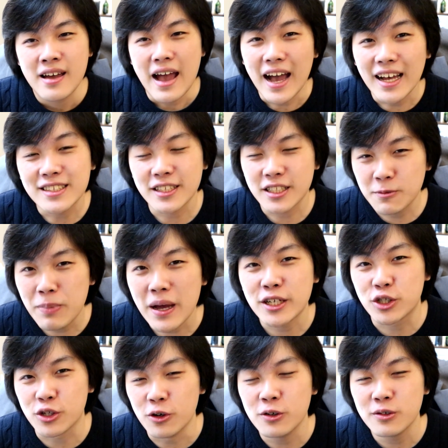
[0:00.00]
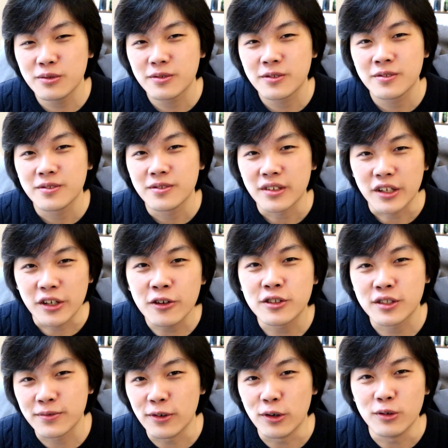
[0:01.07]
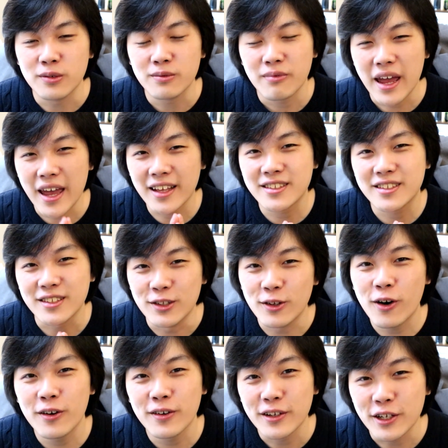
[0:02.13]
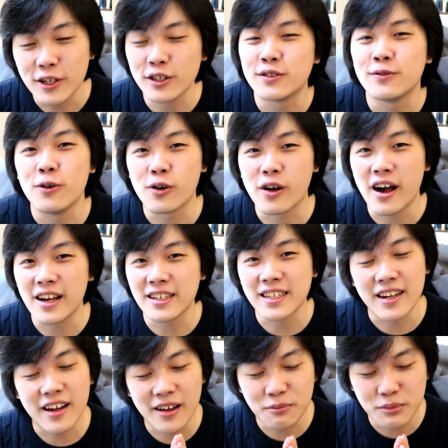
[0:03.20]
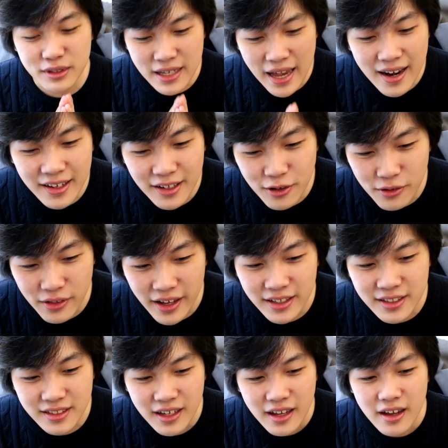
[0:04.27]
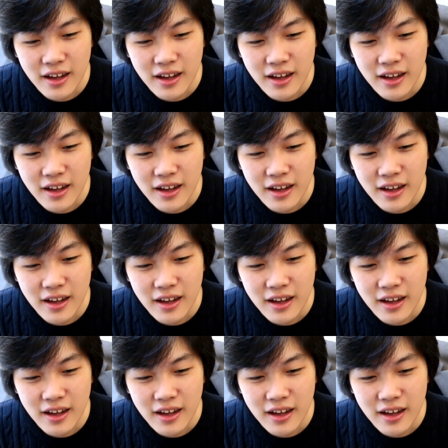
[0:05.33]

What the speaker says: as a special useful. It's not useful, guys, and I'm telling you this